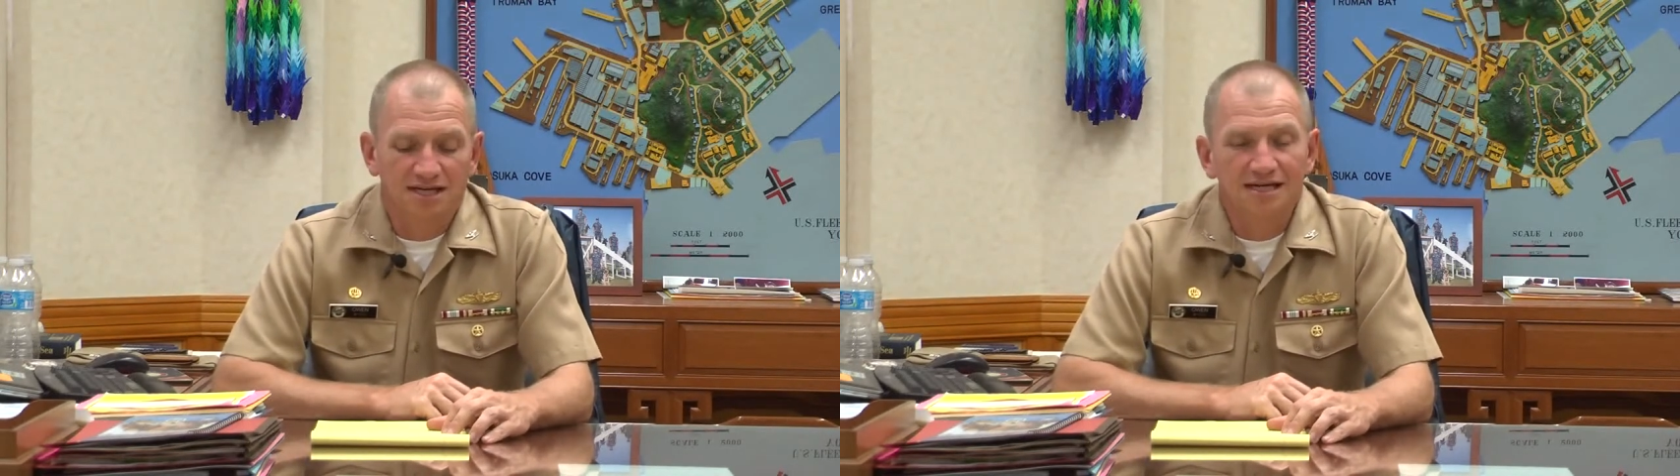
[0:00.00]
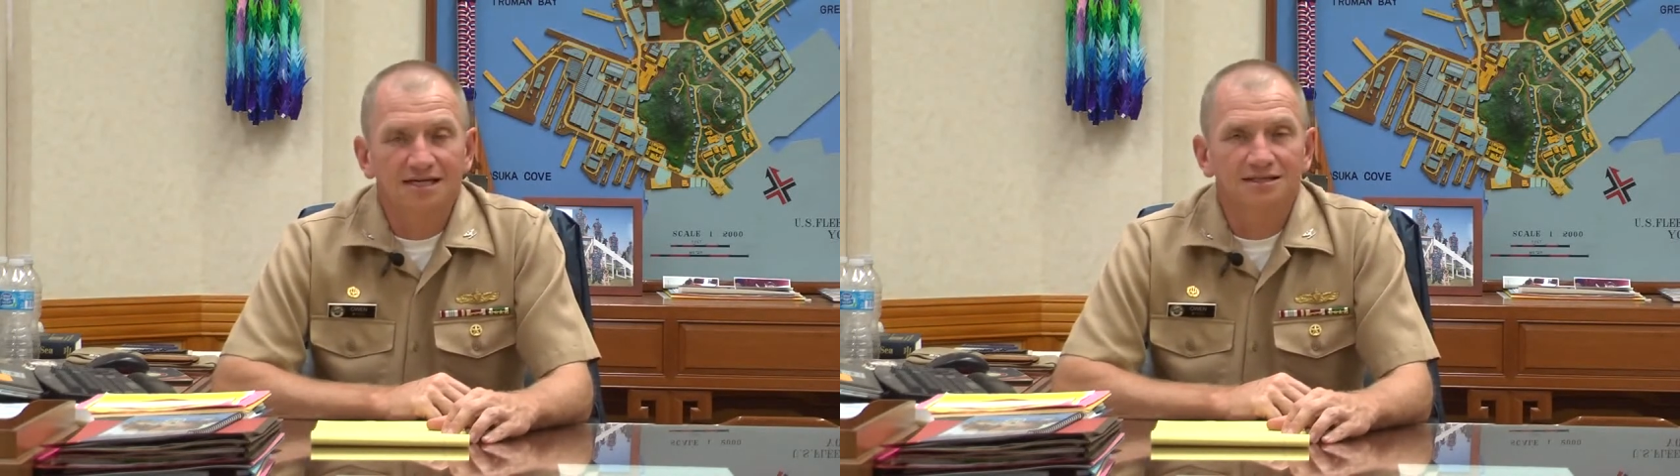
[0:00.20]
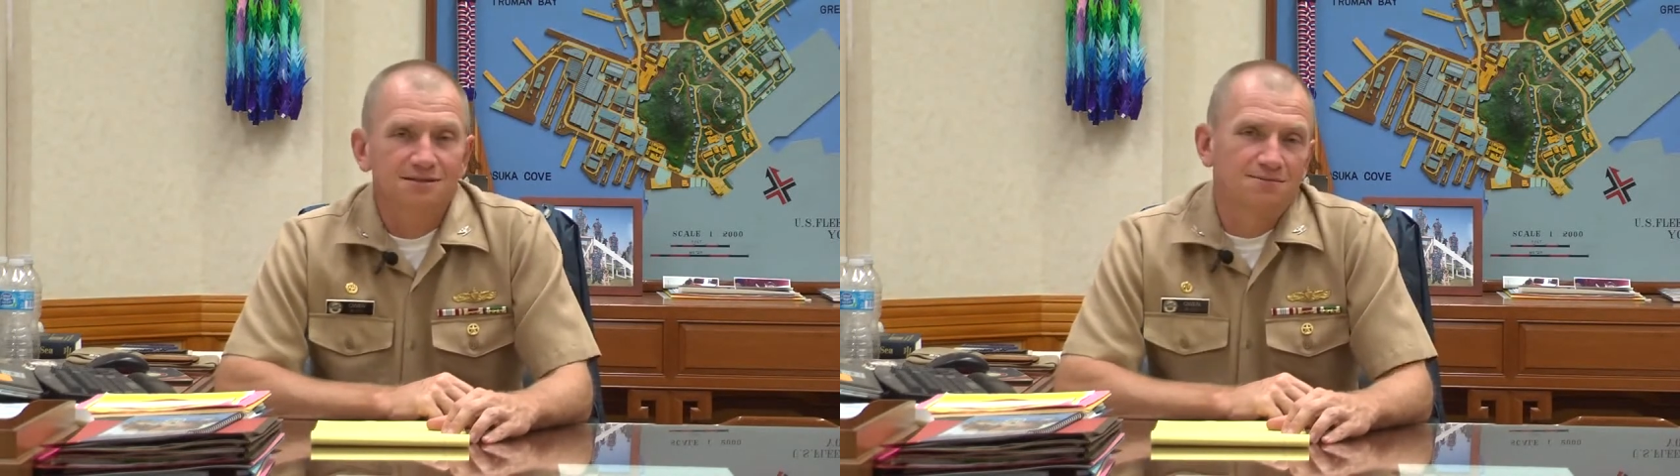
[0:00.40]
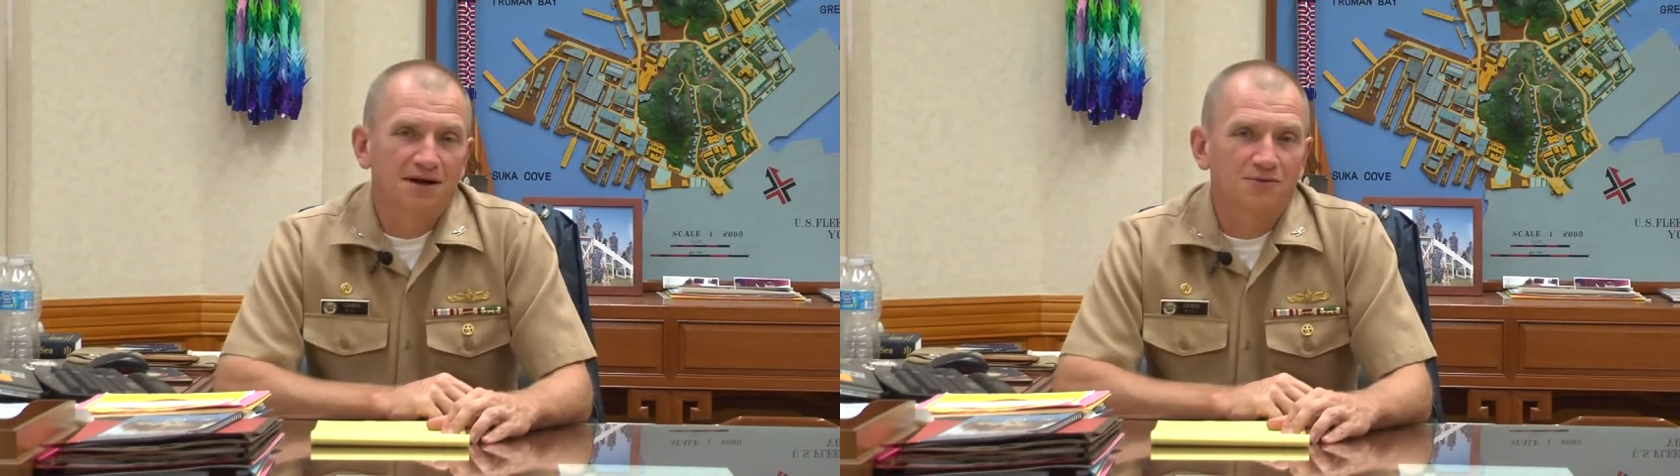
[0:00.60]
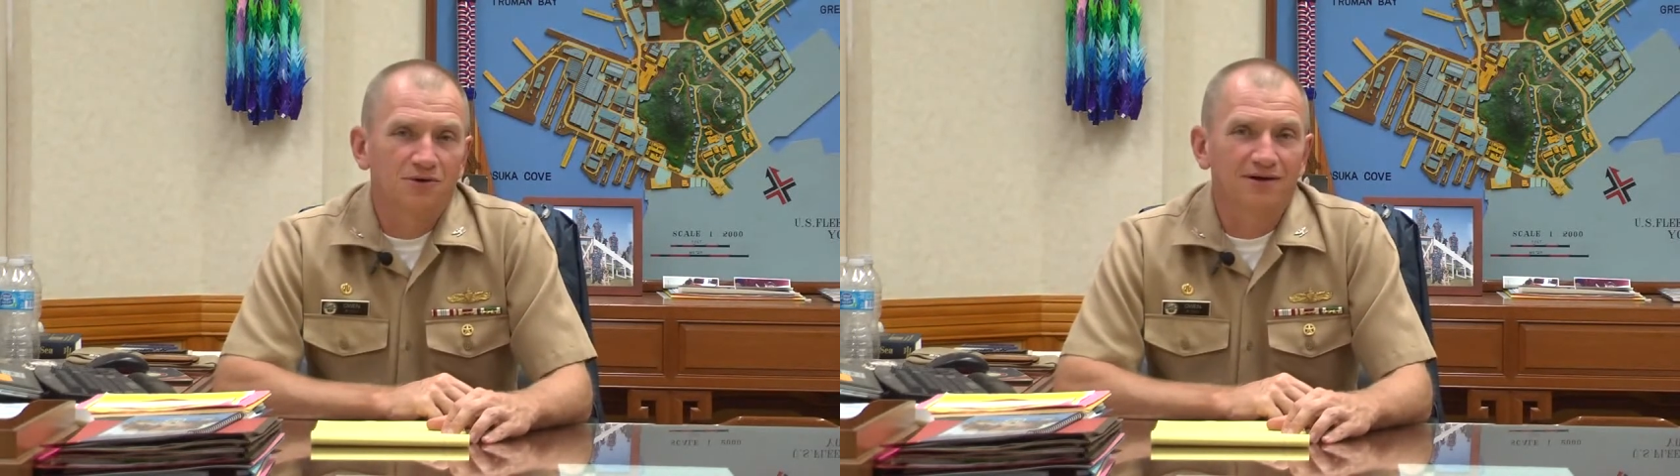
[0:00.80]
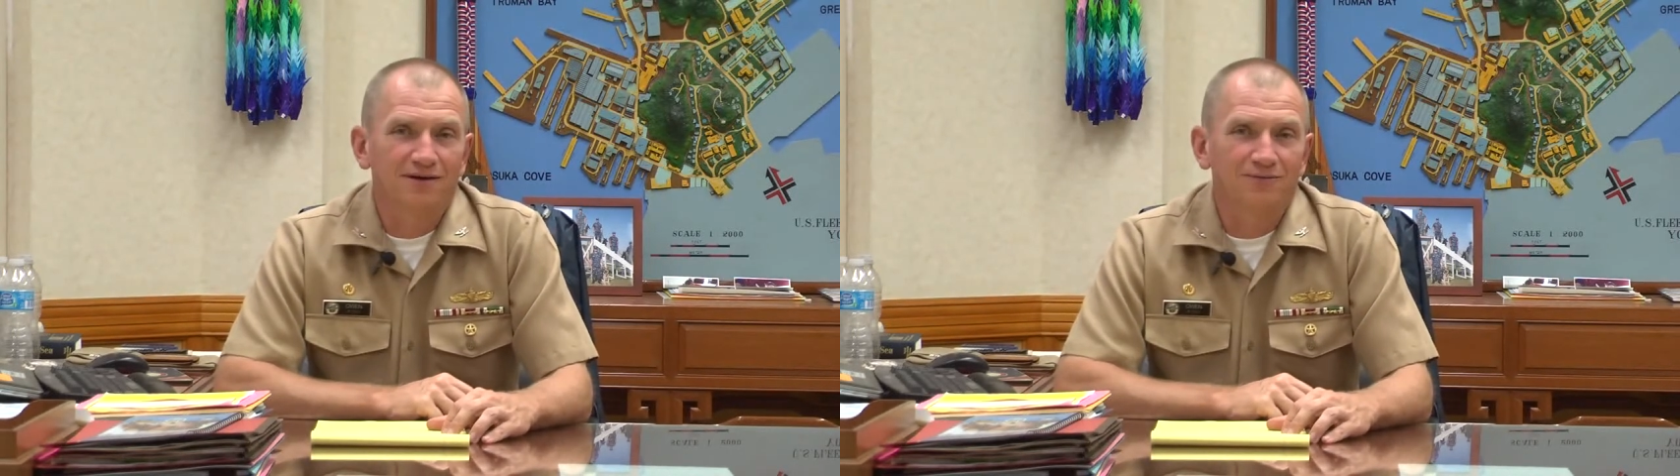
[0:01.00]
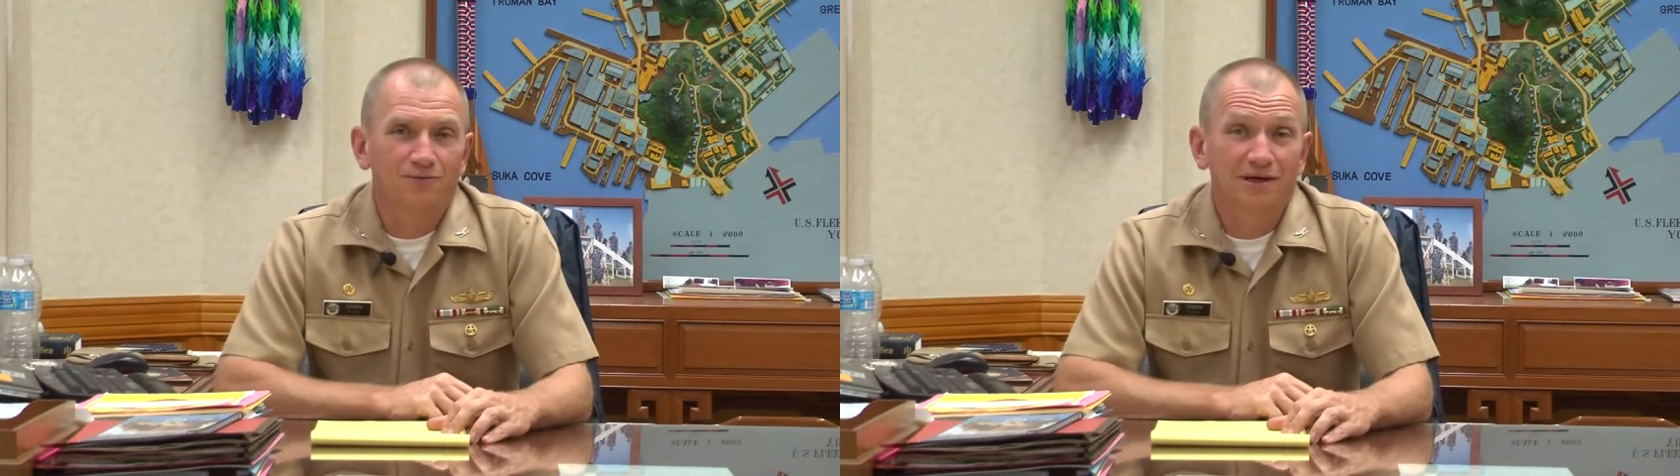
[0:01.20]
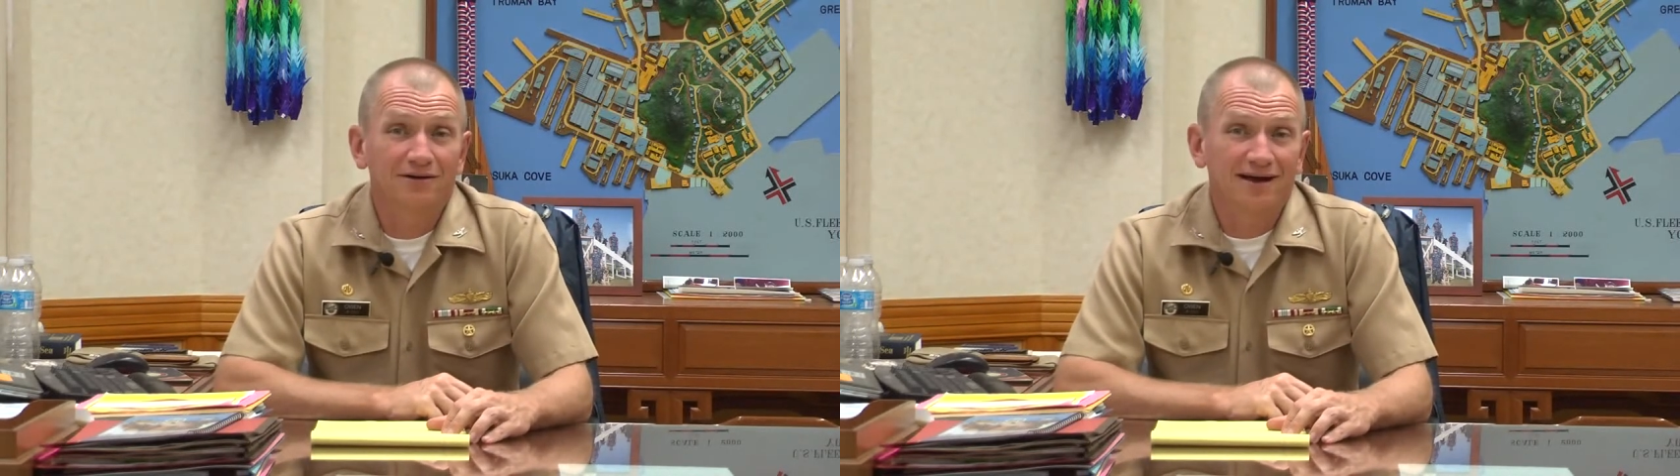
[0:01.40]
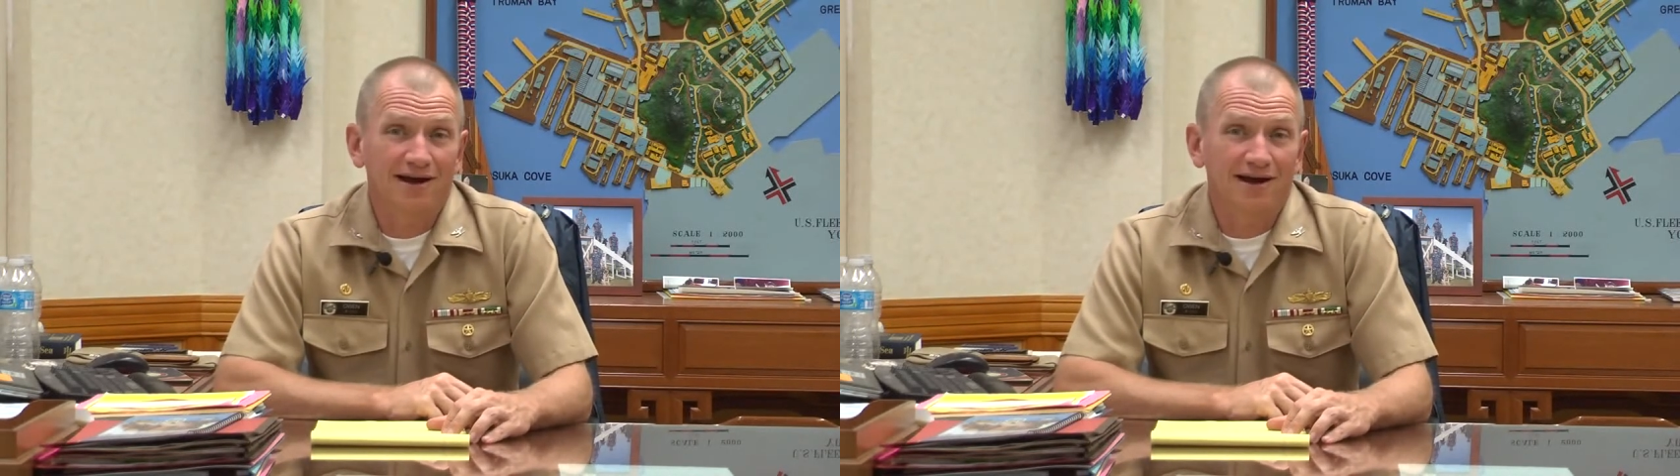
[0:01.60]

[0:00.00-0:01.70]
"Eat It" by Weird